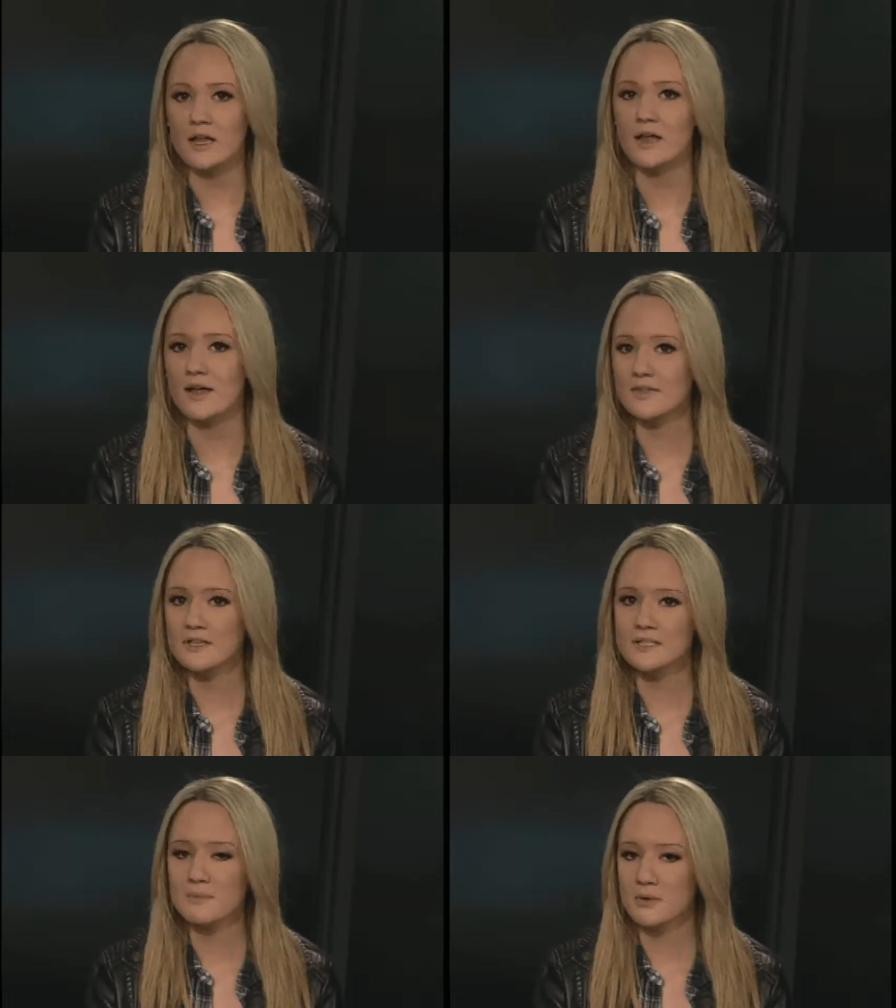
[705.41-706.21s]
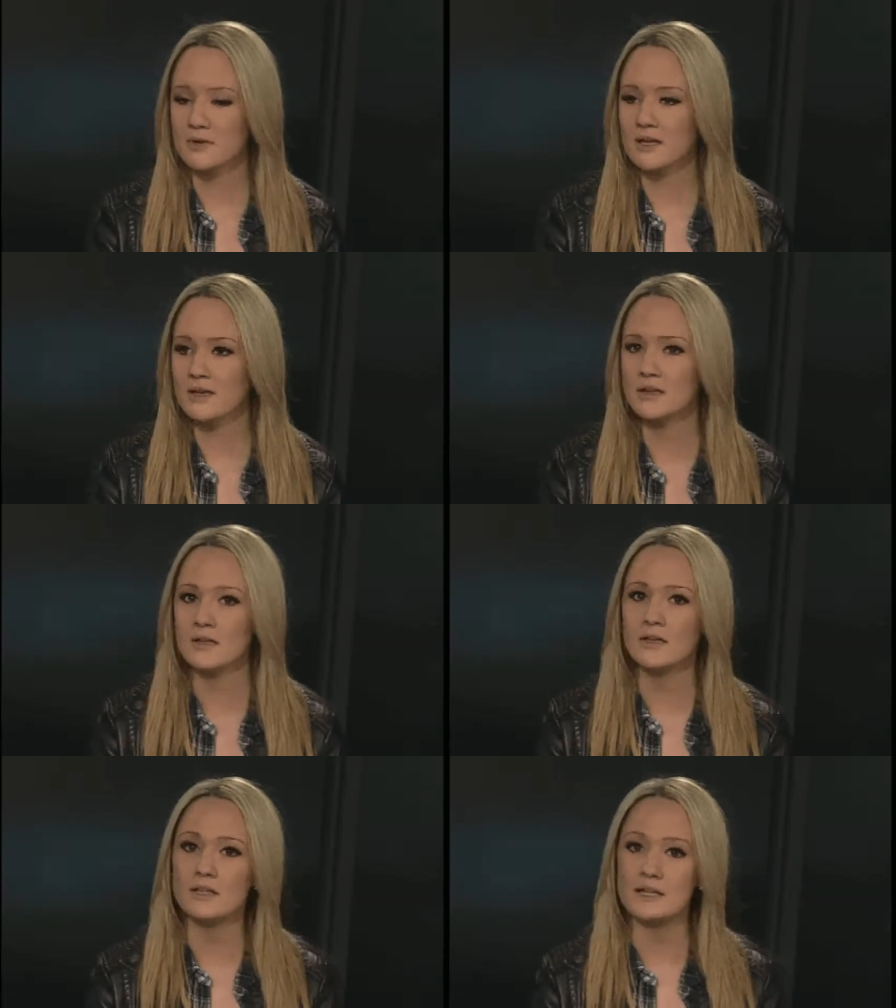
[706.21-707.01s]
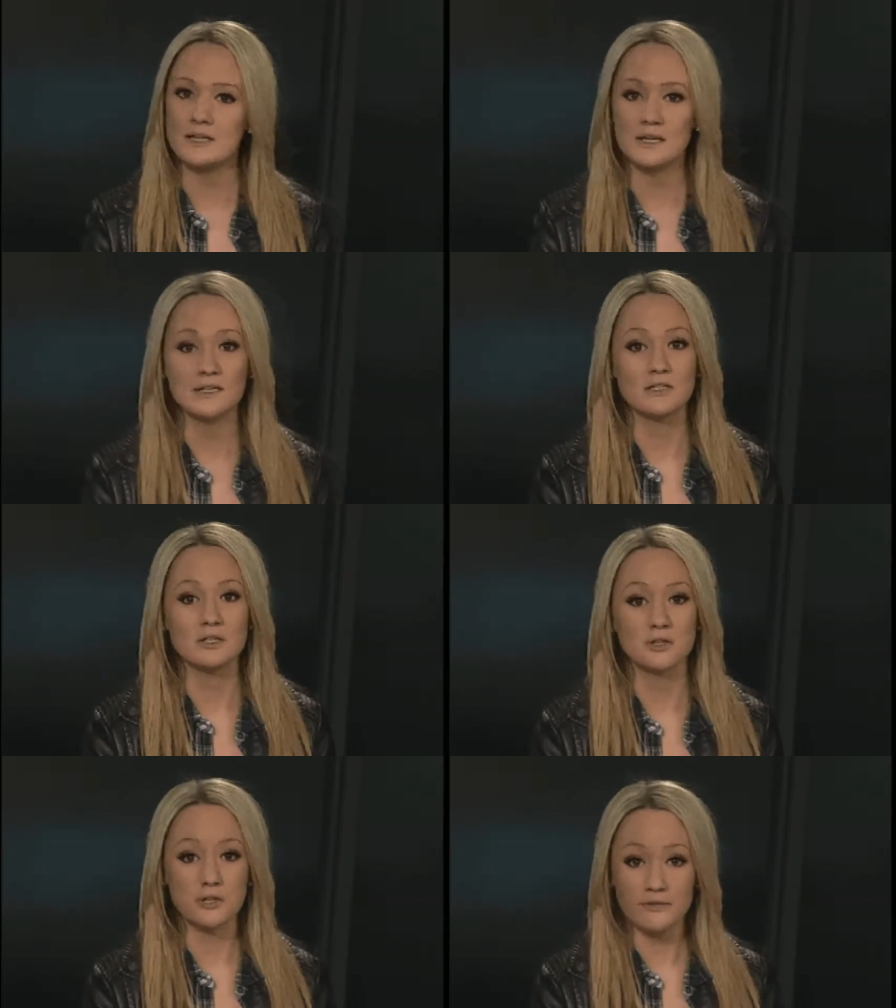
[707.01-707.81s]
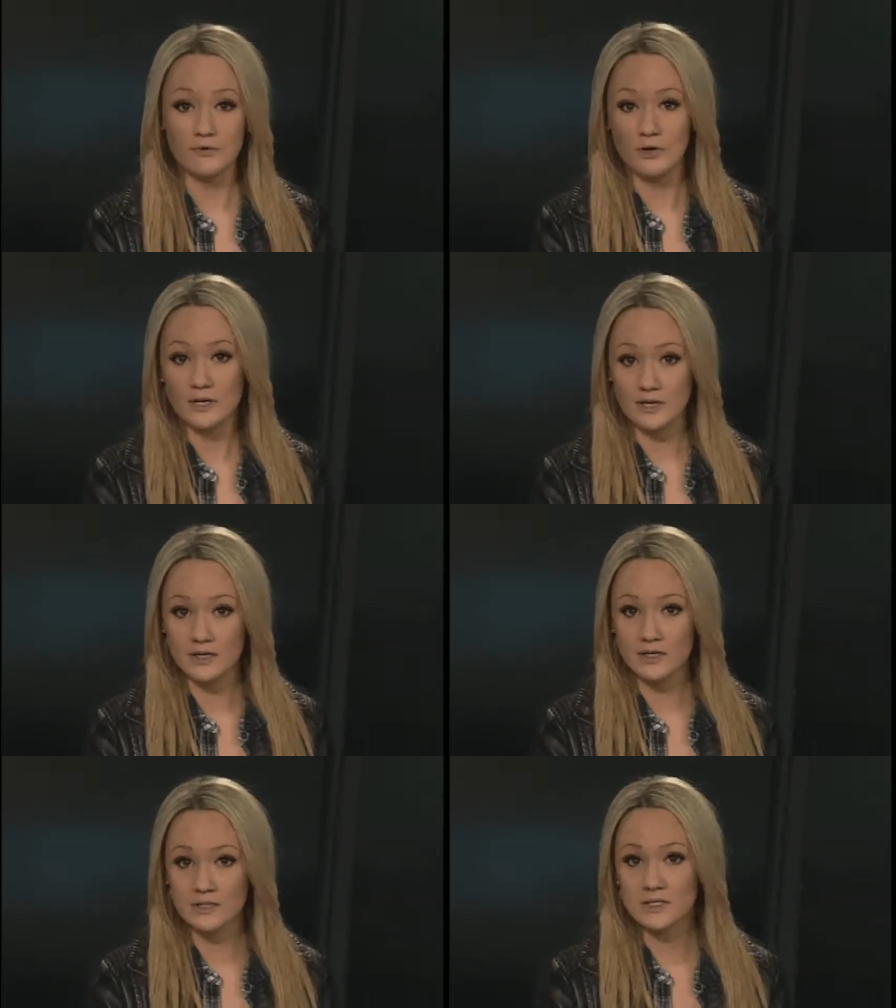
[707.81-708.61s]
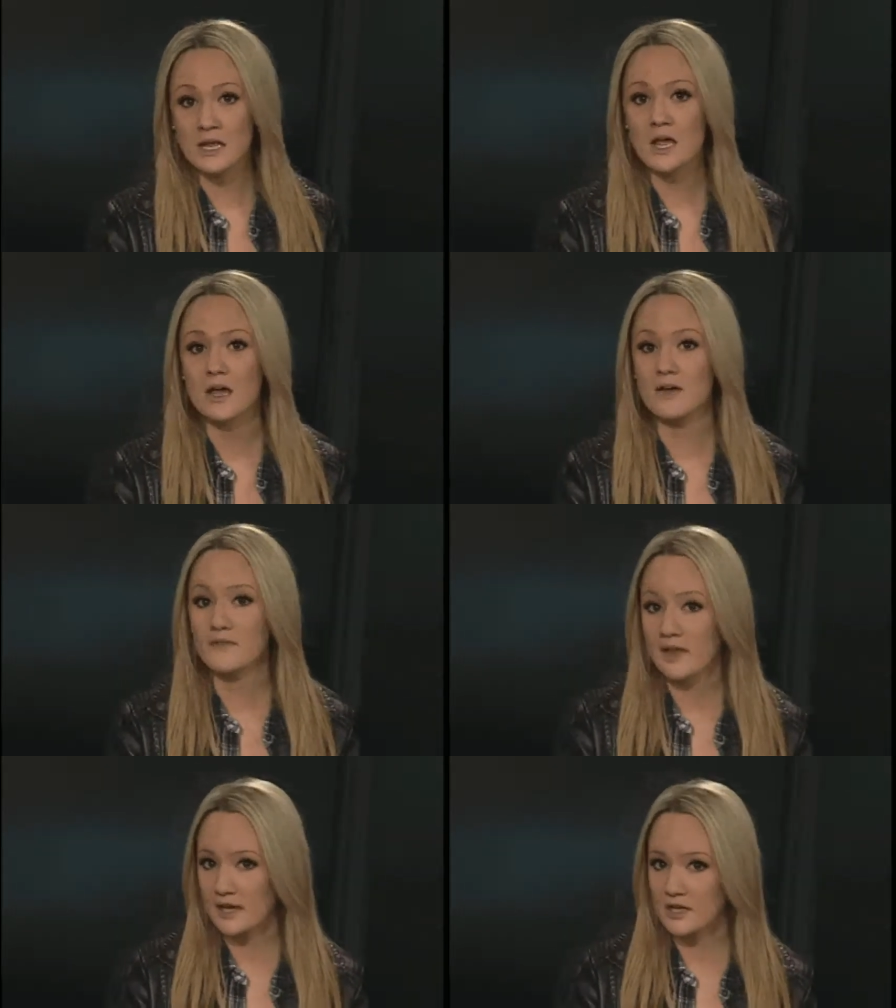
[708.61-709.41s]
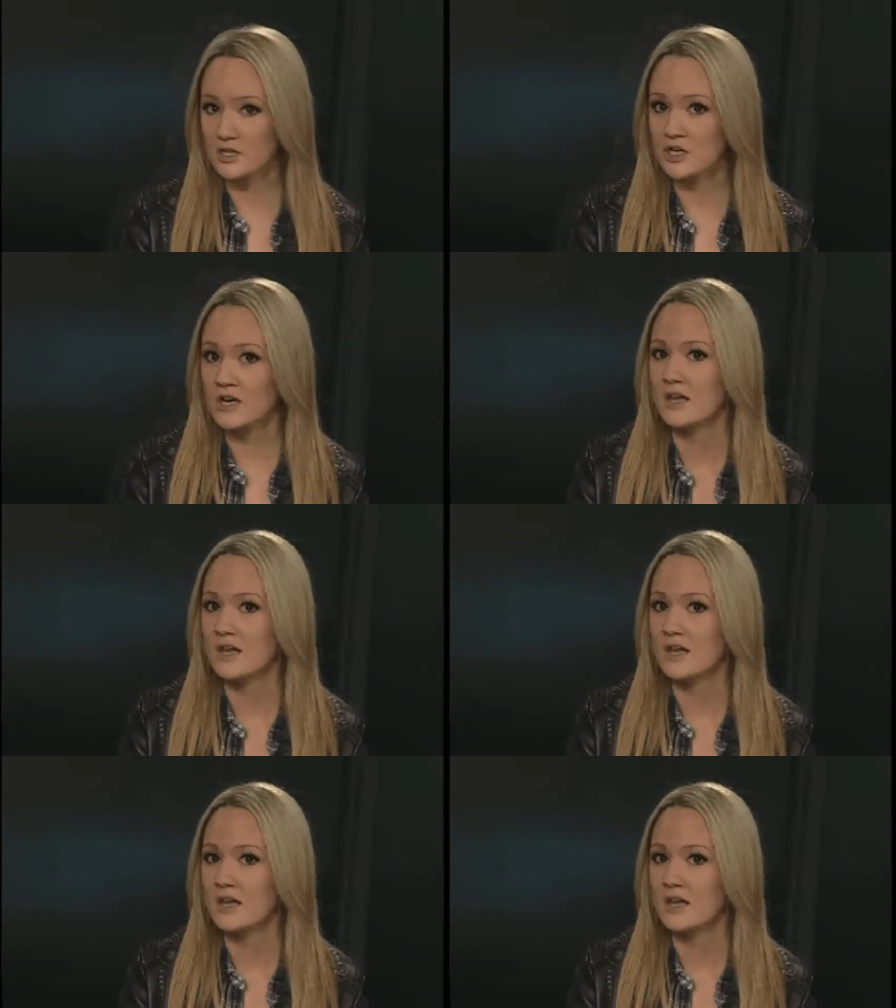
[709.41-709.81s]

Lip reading: At this moment, he is 34 years of age.